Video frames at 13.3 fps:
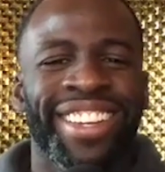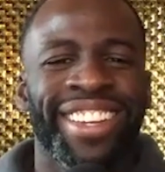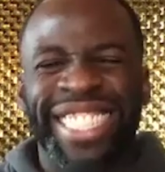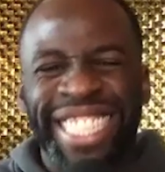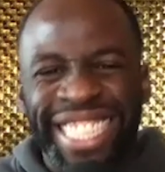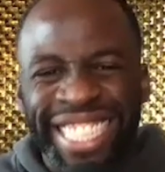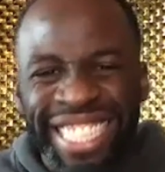
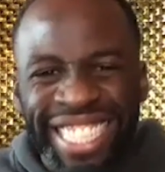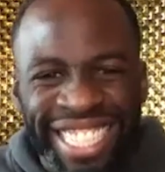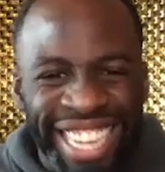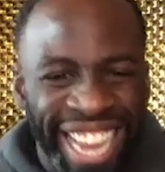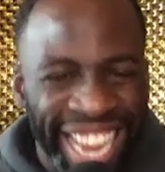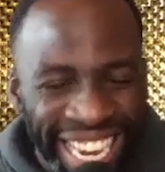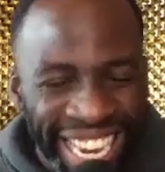
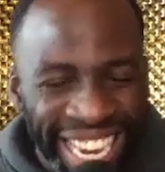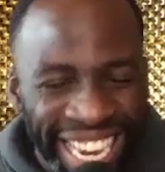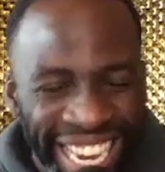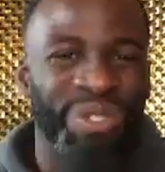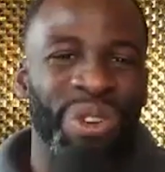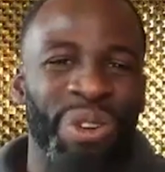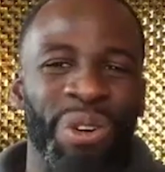
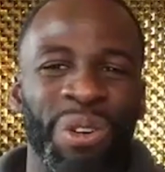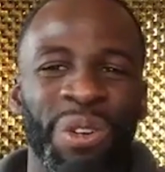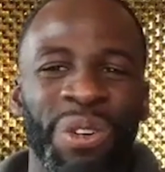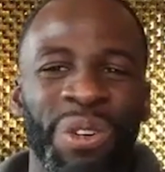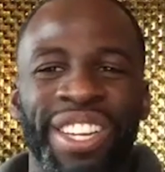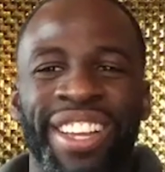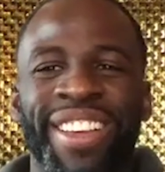distasteful
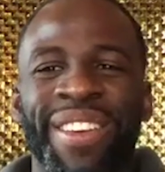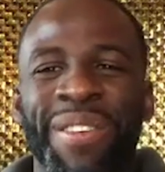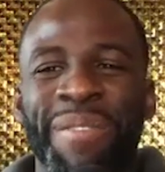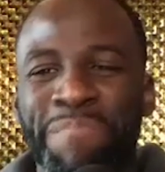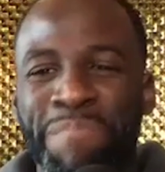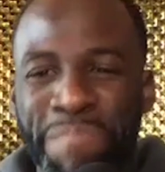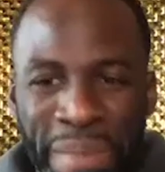
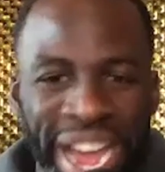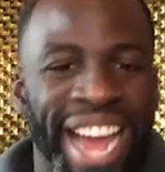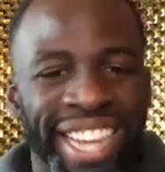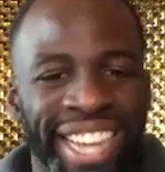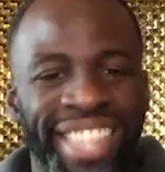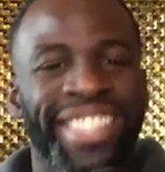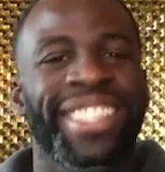
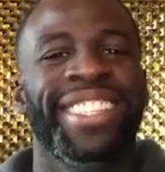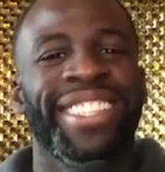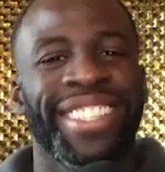mess